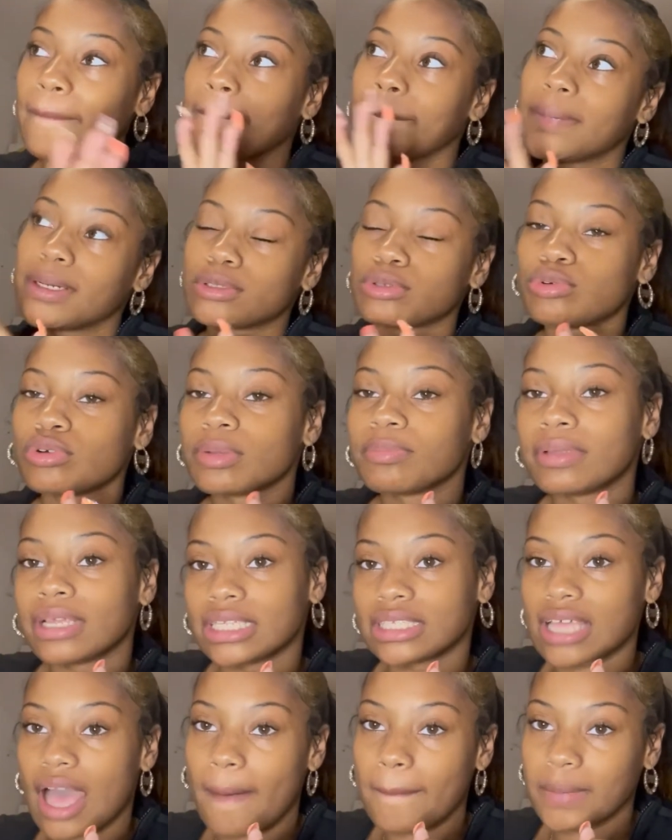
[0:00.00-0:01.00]
But it's going to be
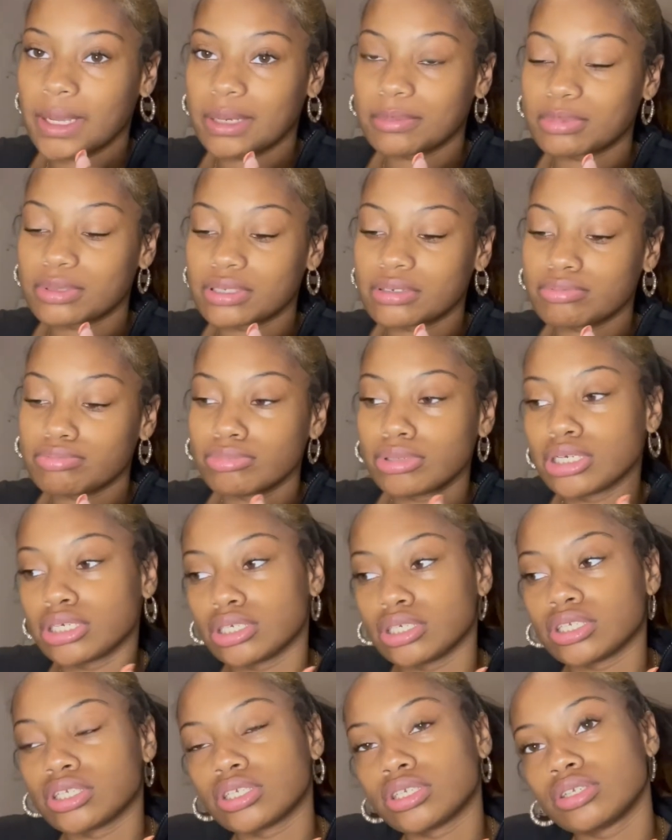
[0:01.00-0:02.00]
in time lapse,
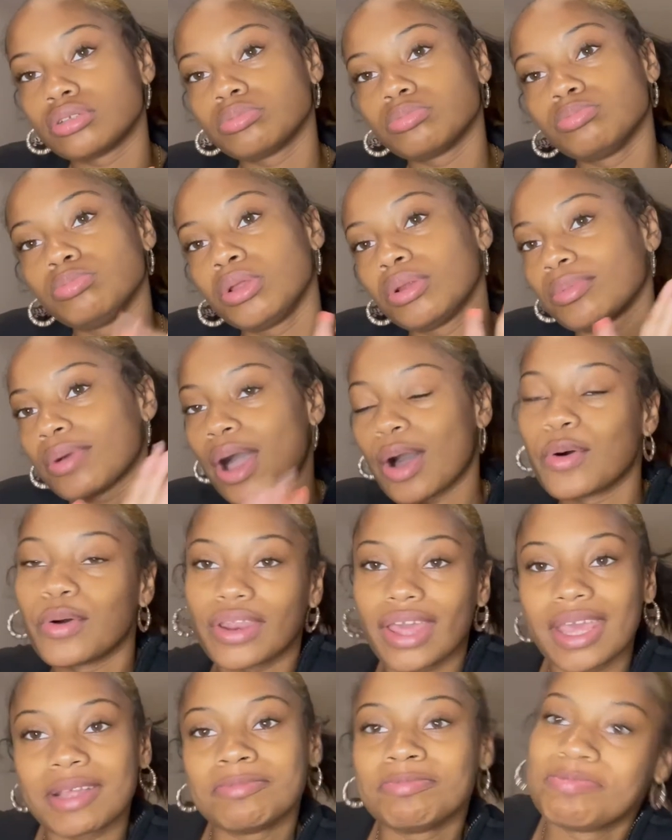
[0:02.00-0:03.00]
because we don't got all
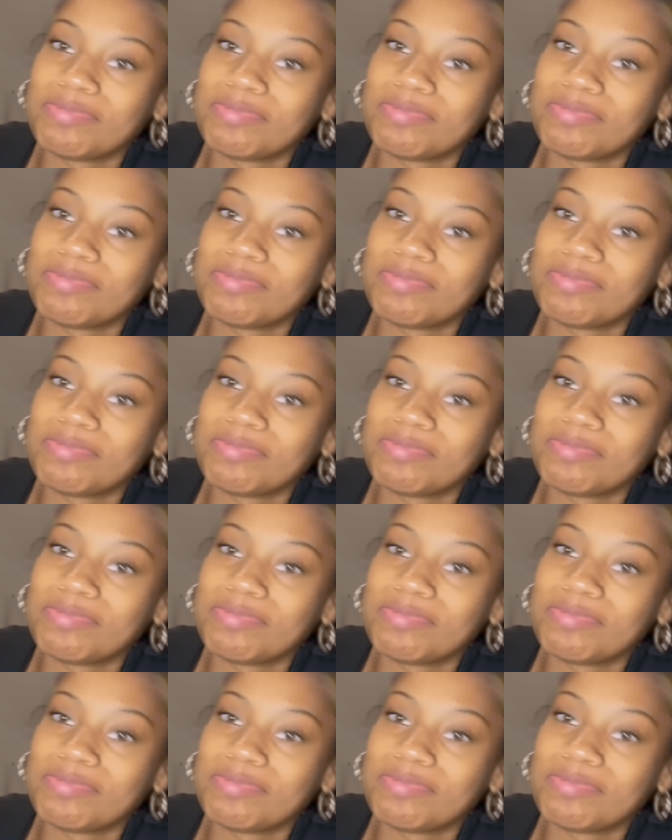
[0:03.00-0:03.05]
day.